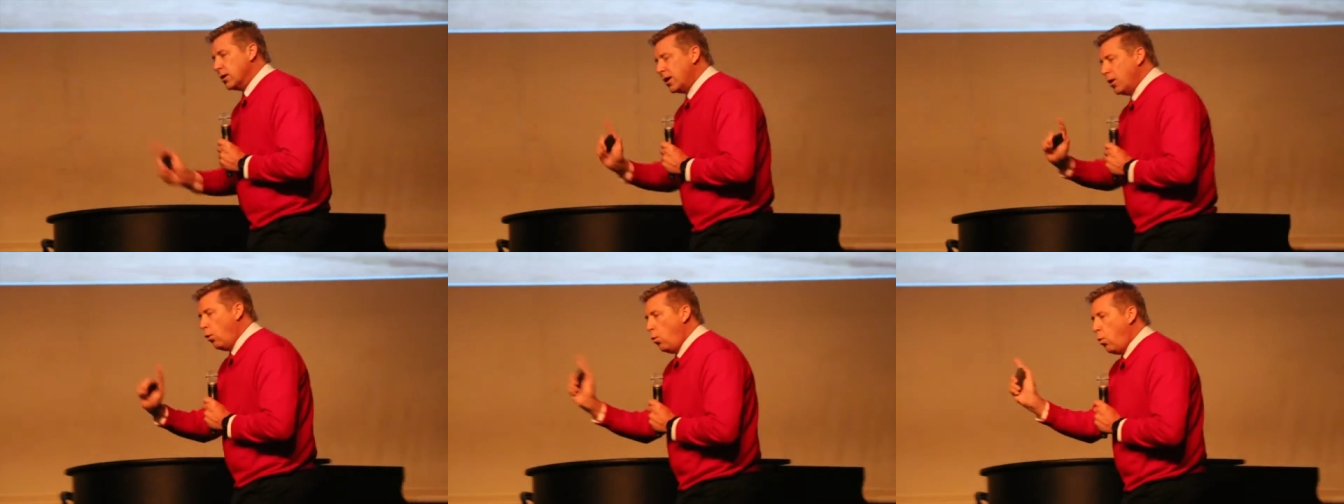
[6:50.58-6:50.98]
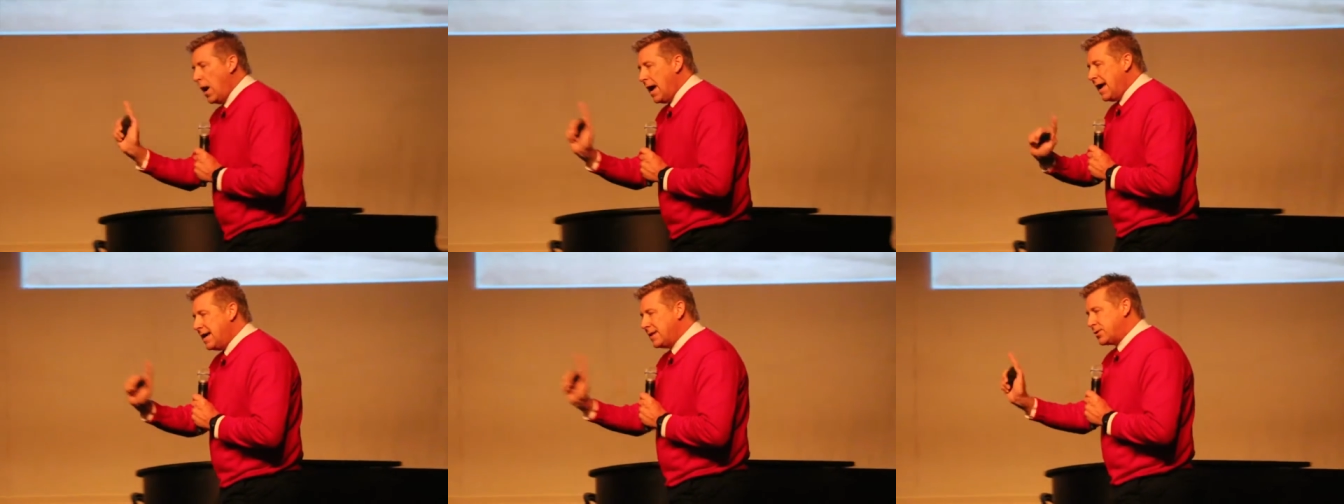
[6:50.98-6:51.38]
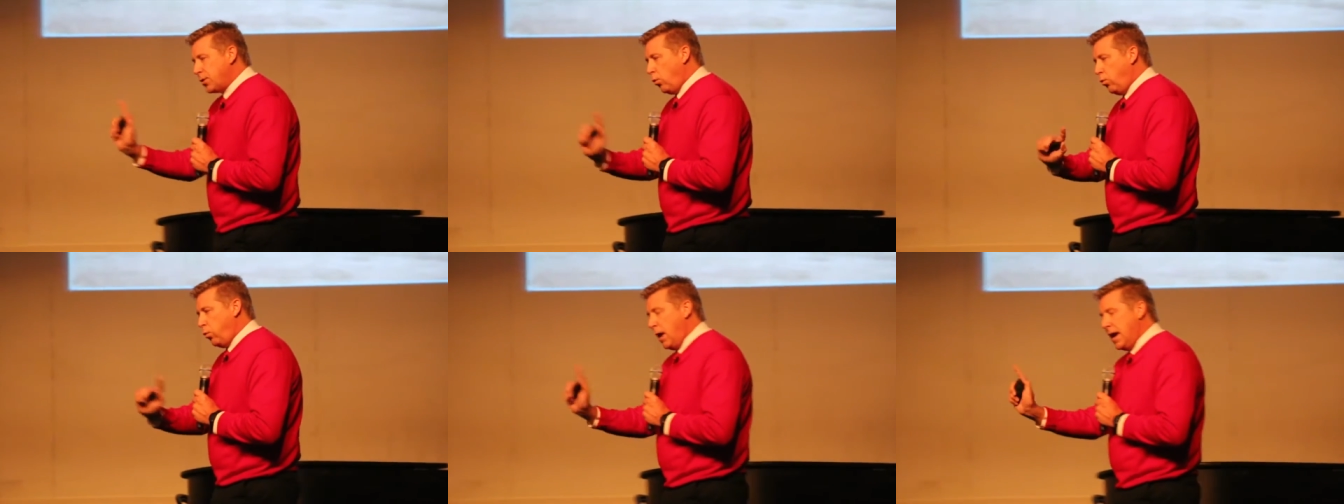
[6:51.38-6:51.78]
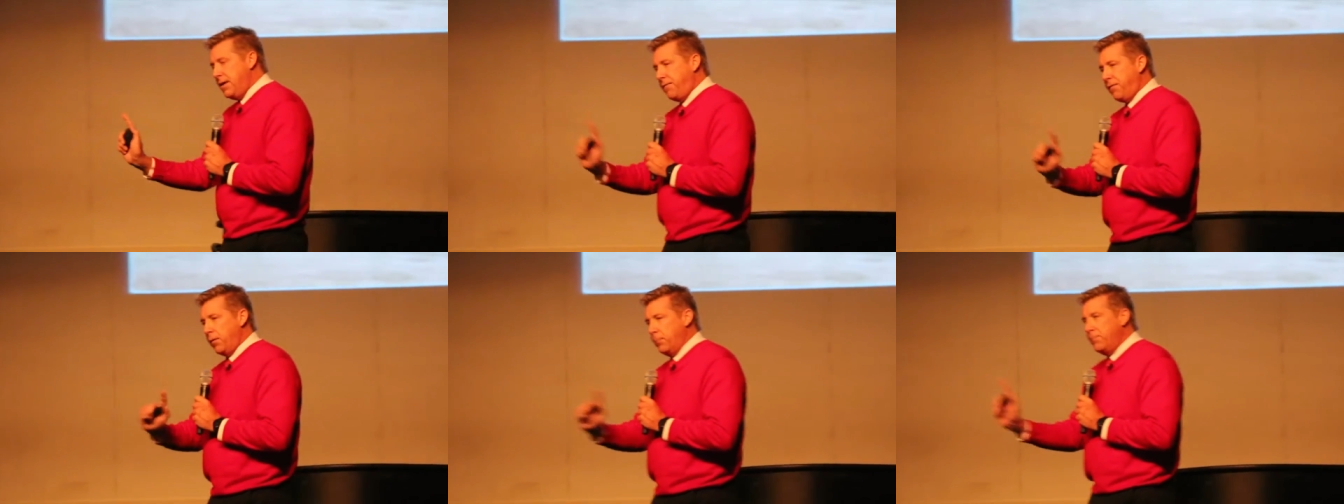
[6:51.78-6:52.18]
a little ways
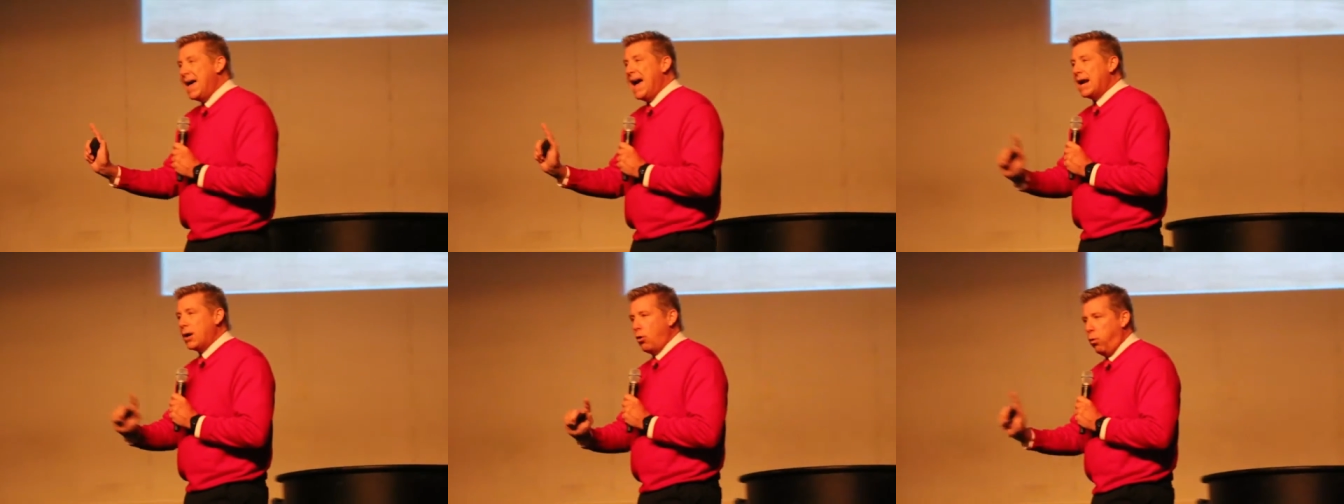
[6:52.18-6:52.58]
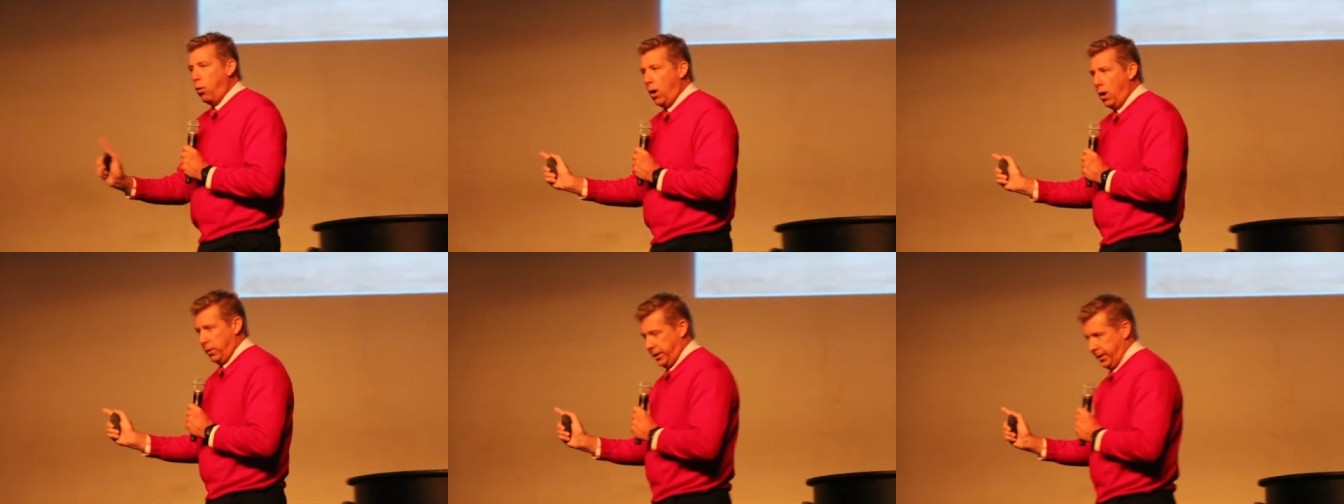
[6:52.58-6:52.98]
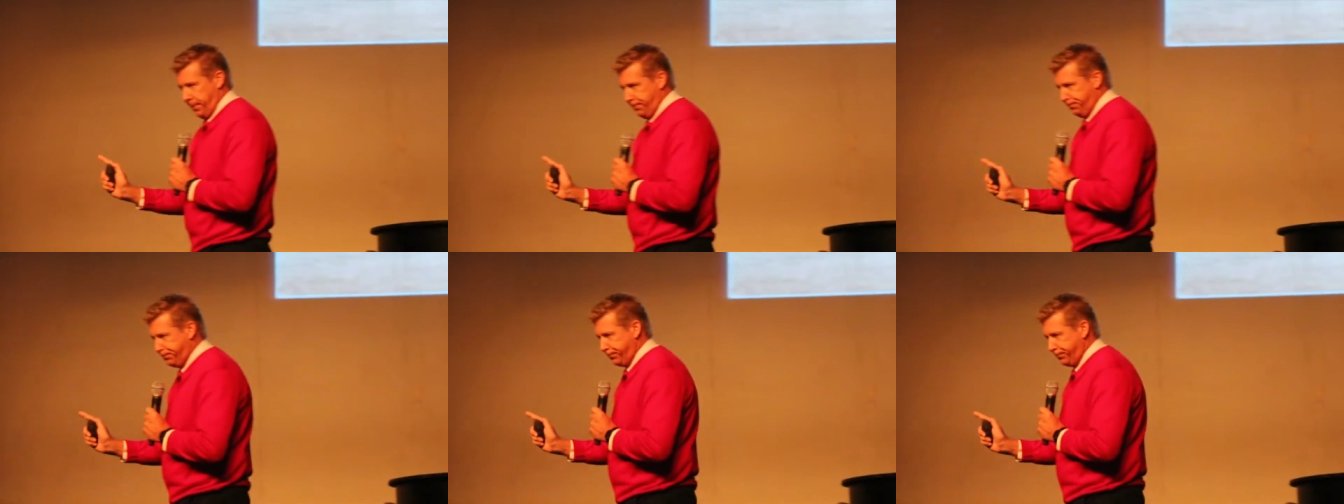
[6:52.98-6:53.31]
away from that quality.